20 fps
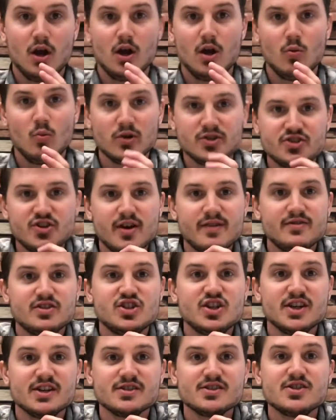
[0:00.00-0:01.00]
once you have a
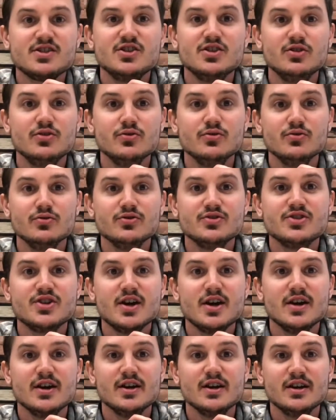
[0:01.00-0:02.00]
chance to use
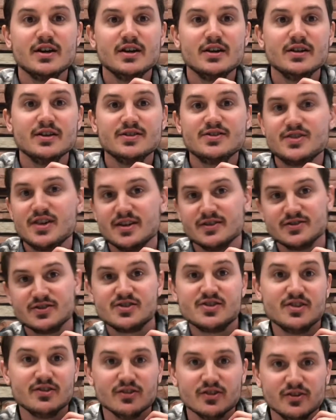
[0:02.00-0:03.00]
a stainless
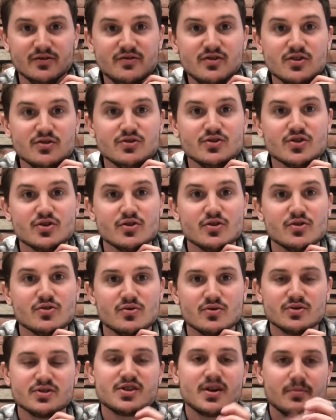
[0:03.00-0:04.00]
steel infuser
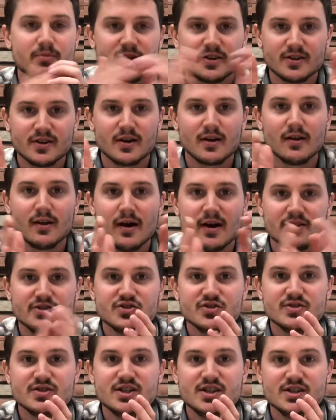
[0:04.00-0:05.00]
or something that allows
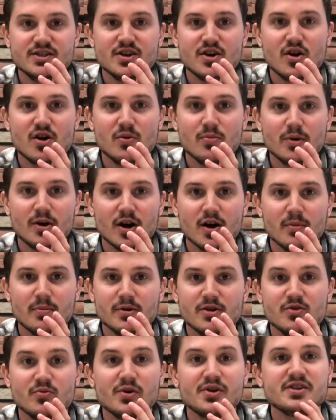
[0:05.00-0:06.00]
your tea to open up
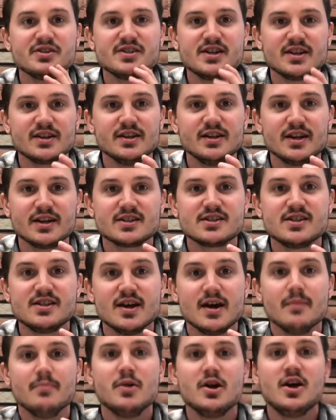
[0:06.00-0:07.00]
and you want to take the next
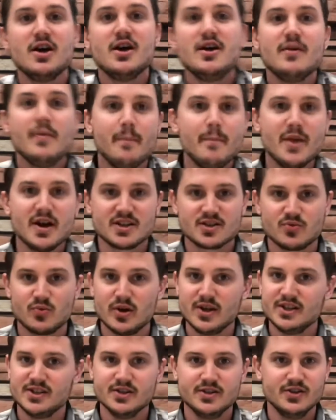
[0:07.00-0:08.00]
step, best
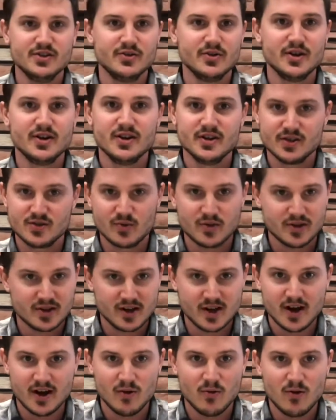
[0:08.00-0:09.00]
way to do it is with a
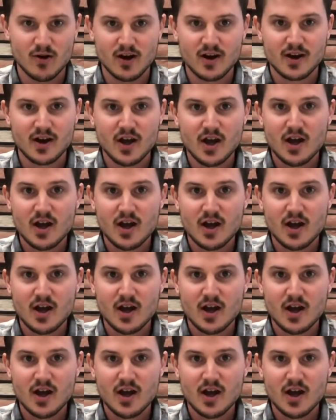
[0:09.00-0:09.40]
Gaiwan.